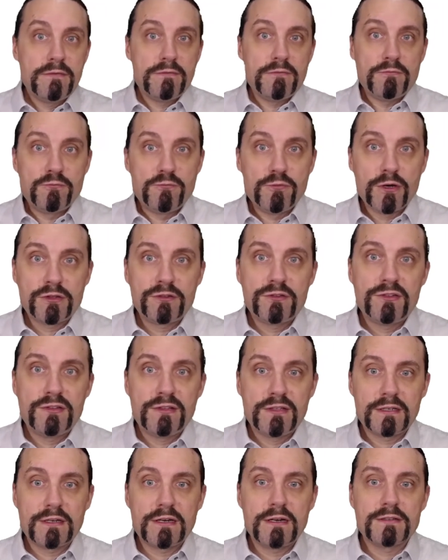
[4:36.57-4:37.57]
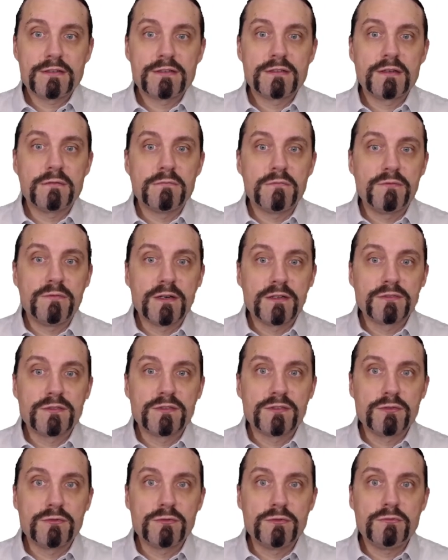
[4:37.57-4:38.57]
what the customer
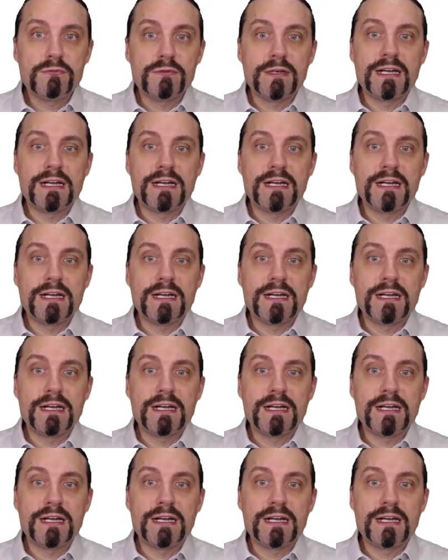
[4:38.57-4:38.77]
wants to do